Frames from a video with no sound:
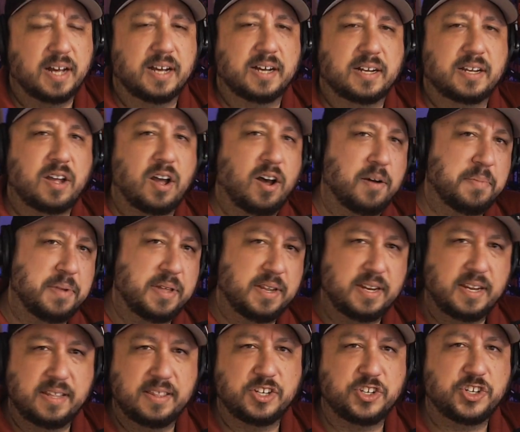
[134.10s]

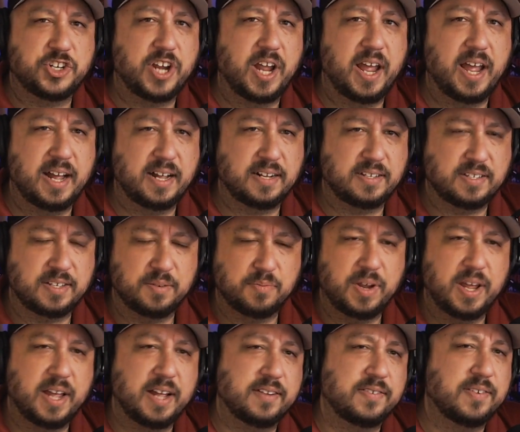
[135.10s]
commenting in the chats, and
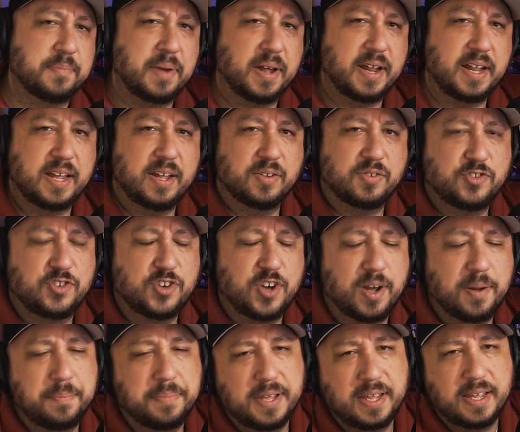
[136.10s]
we had somebody else
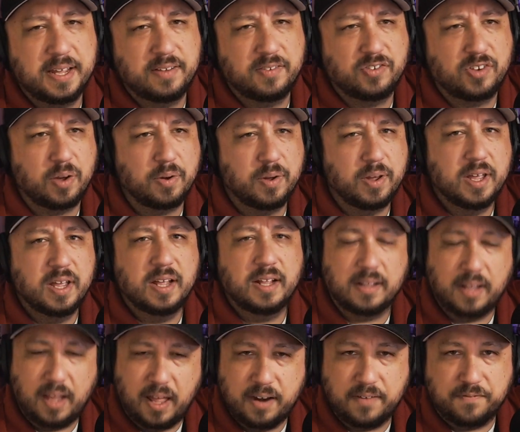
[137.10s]
jump in. So
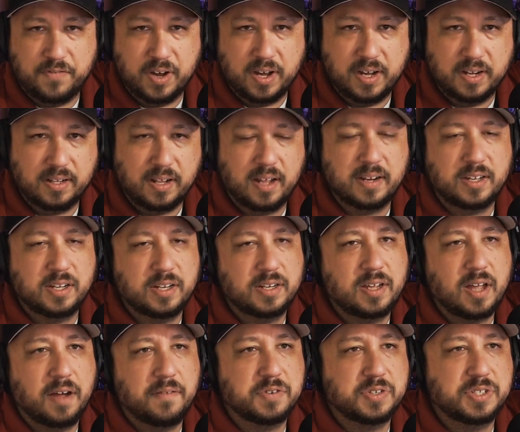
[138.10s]
a lot of fun, a lot of good
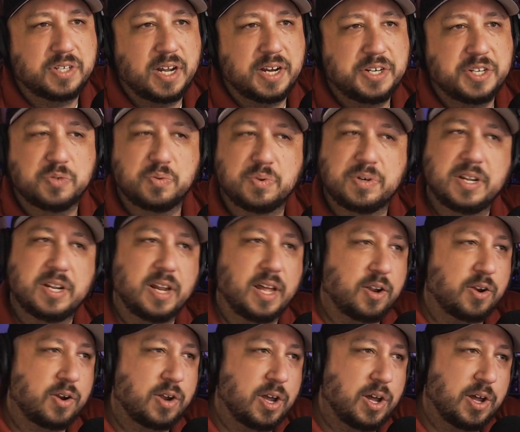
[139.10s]
conversations. We
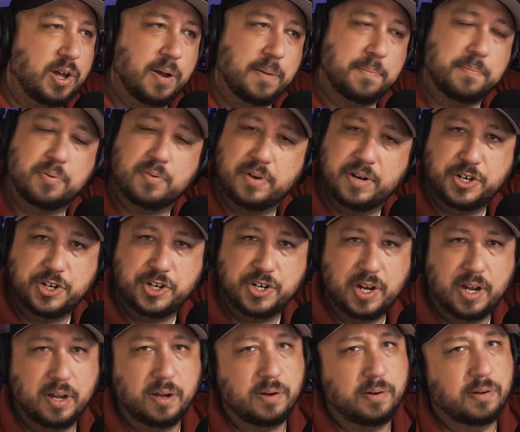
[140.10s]
did a
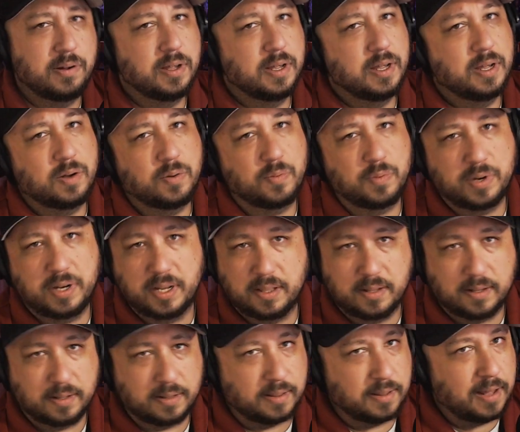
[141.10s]
pre-show. We did
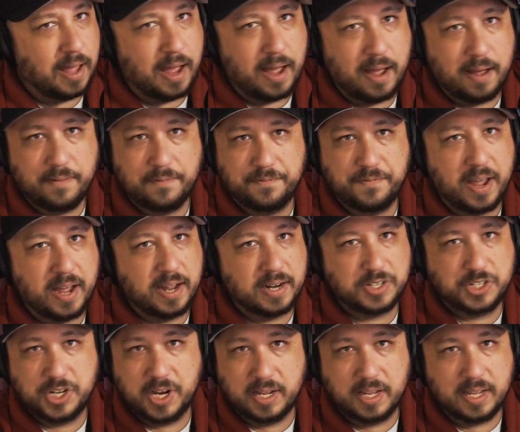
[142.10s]
the live fact
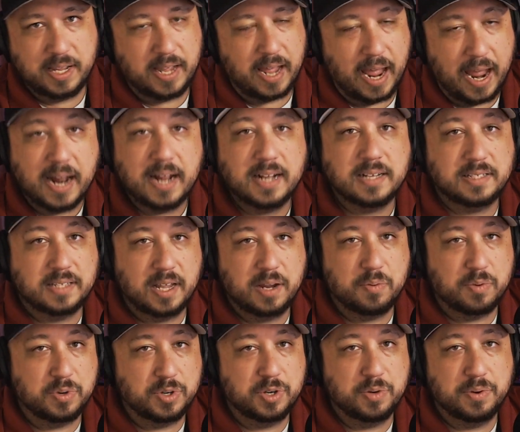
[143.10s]
checking as they
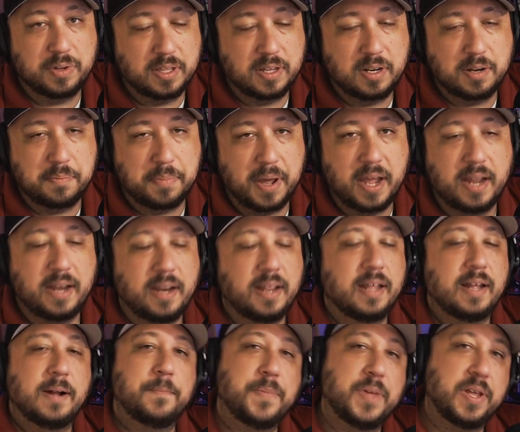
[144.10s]
were doing the debate.
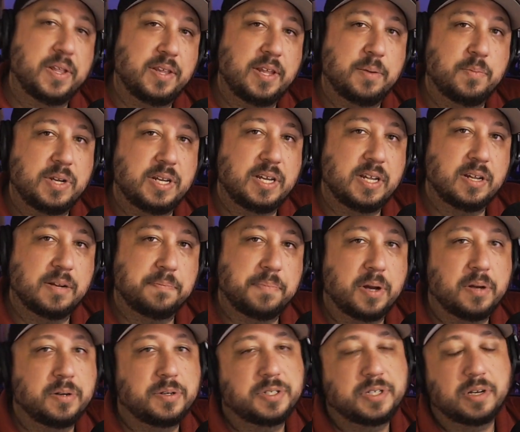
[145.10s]
And then we did a
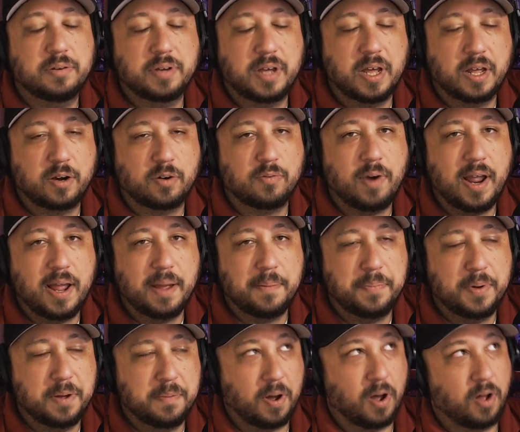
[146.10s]
post-show kind of wrap
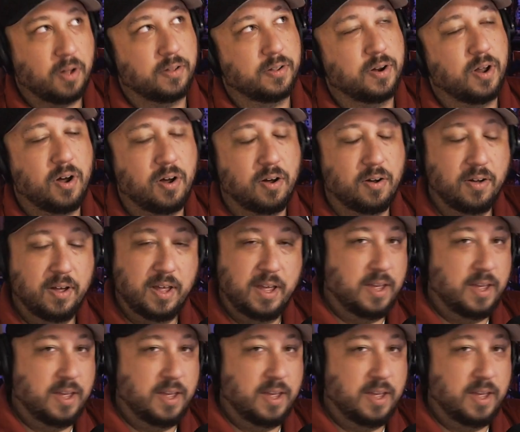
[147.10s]
up. All in all,